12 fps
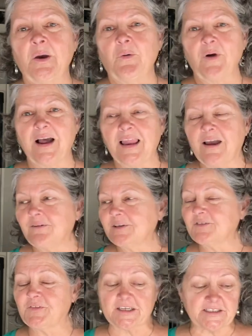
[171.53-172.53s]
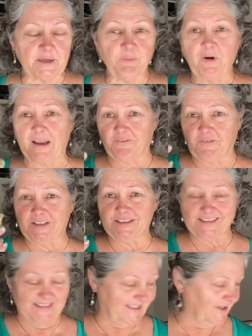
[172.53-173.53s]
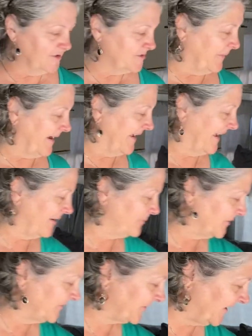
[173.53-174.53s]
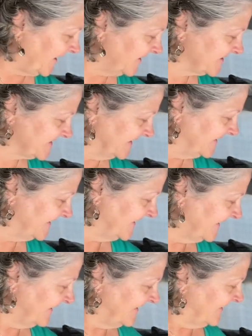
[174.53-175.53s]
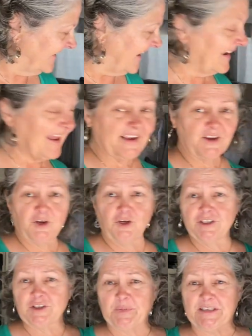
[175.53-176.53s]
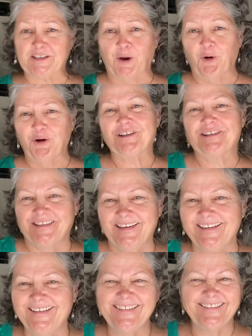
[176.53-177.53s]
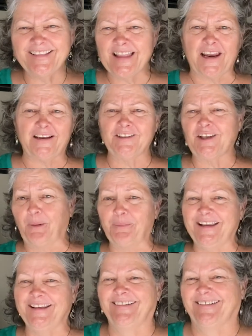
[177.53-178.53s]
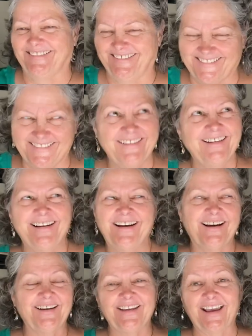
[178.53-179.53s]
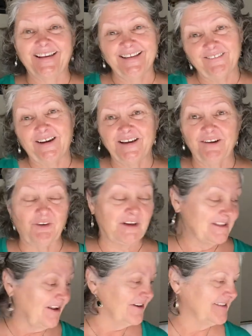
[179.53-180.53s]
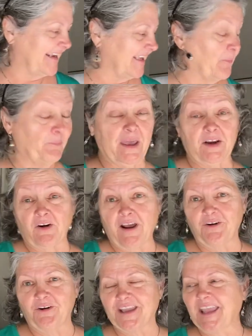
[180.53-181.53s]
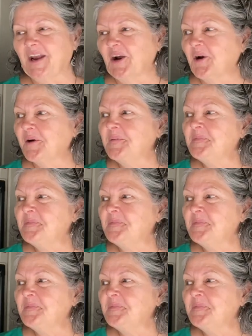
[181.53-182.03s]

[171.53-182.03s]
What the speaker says: While I was fixing breakfast, and here's my applesauce, and I like crispy toast. Isn't that yummy? Okay, whatever. As long as I get better, I don't care.